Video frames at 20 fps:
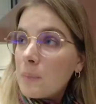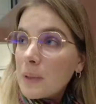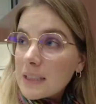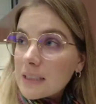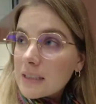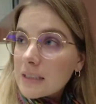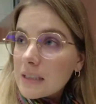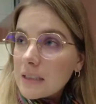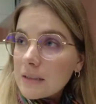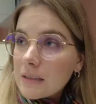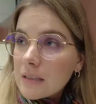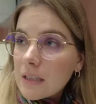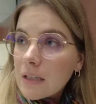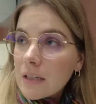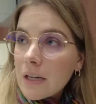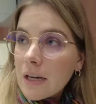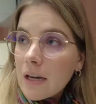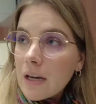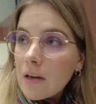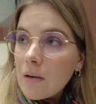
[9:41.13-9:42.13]
But since I
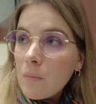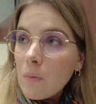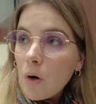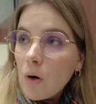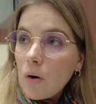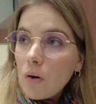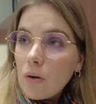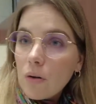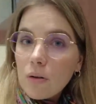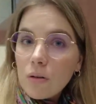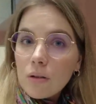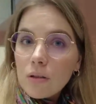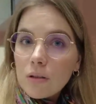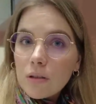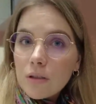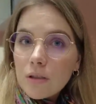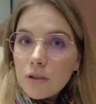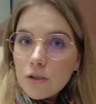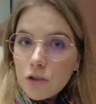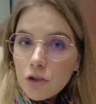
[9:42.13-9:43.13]
am all
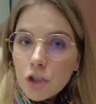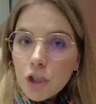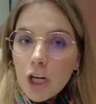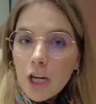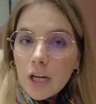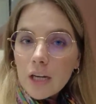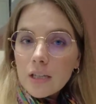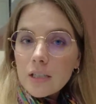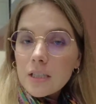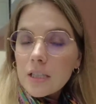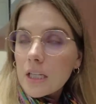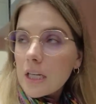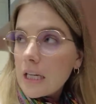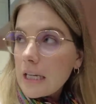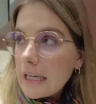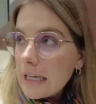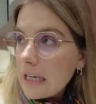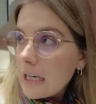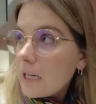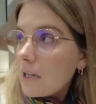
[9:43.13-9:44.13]
checked
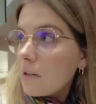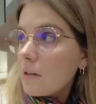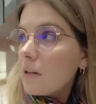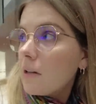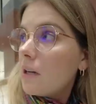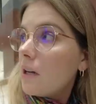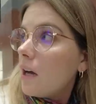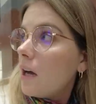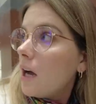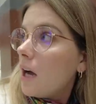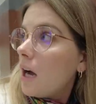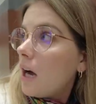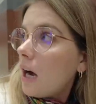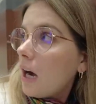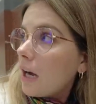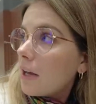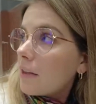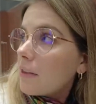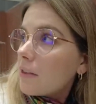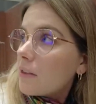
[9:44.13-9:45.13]
in,
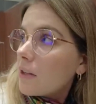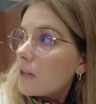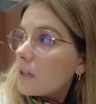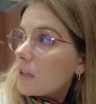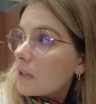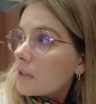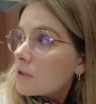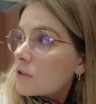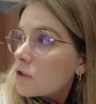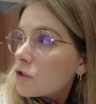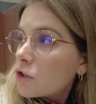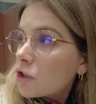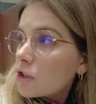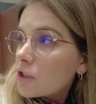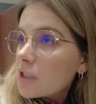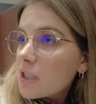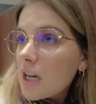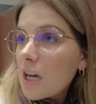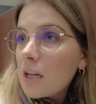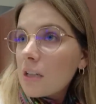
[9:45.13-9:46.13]
I think it's
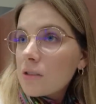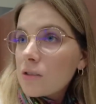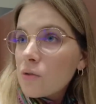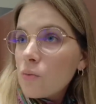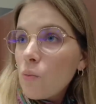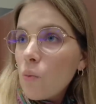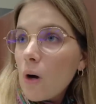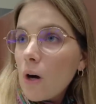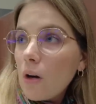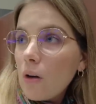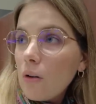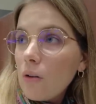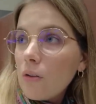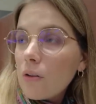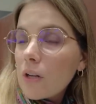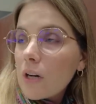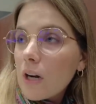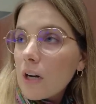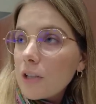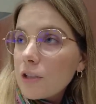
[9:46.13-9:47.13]
just as well
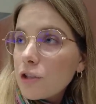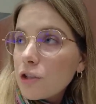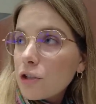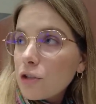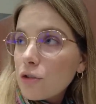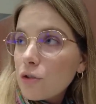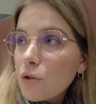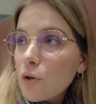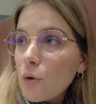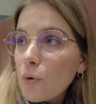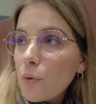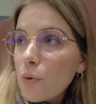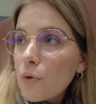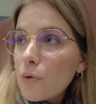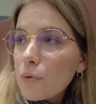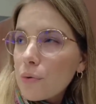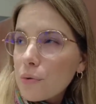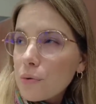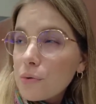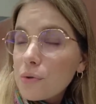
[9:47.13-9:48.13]
that I should go
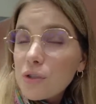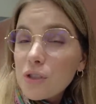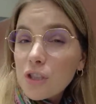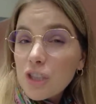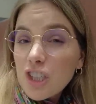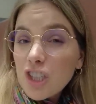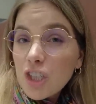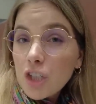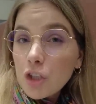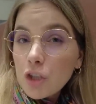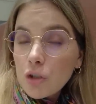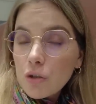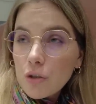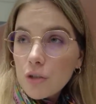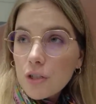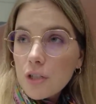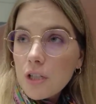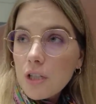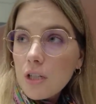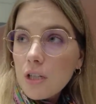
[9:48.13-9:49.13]
through
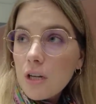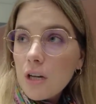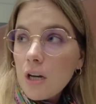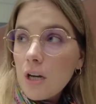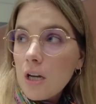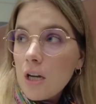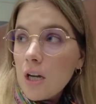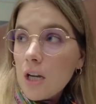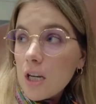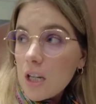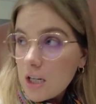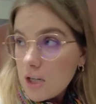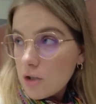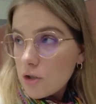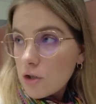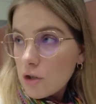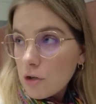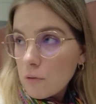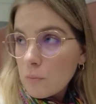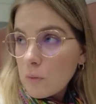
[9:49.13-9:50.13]
security
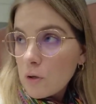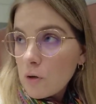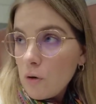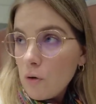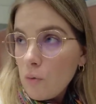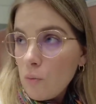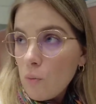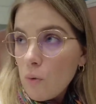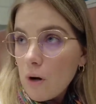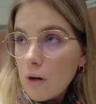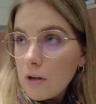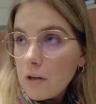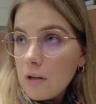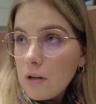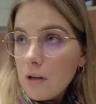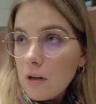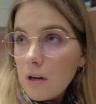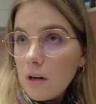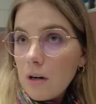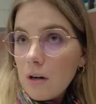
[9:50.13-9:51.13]
in Terminal
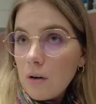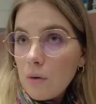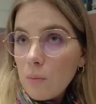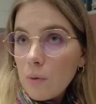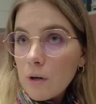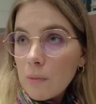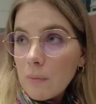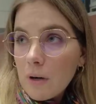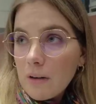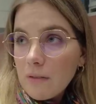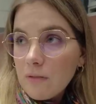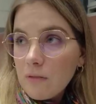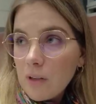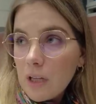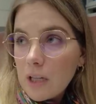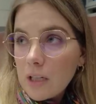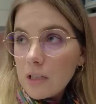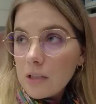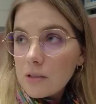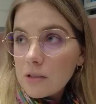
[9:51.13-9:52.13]
1, where my
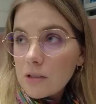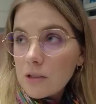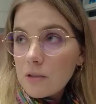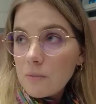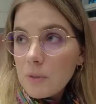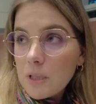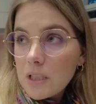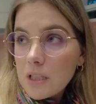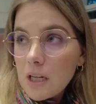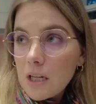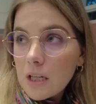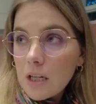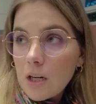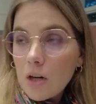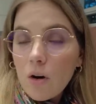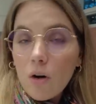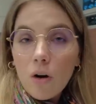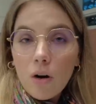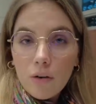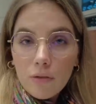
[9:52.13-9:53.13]
flight is going to be
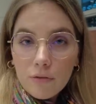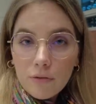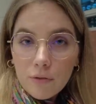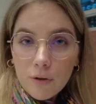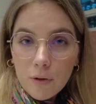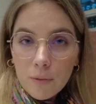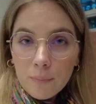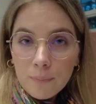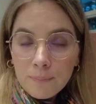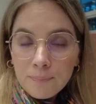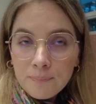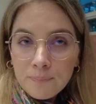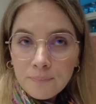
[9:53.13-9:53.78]
taking off from.